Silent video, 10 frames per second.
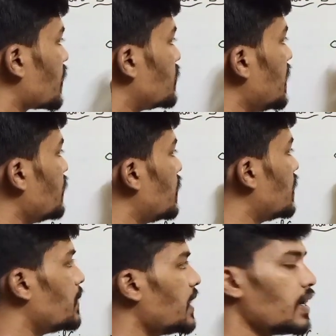c
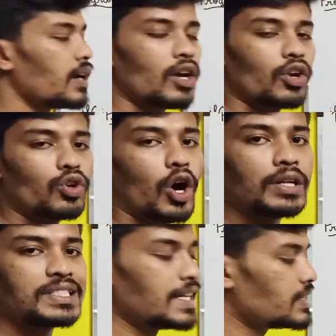will be
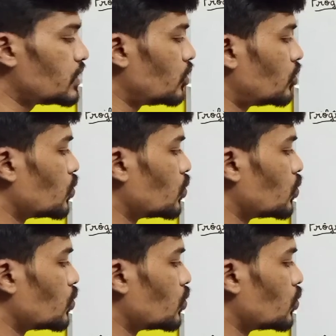not changed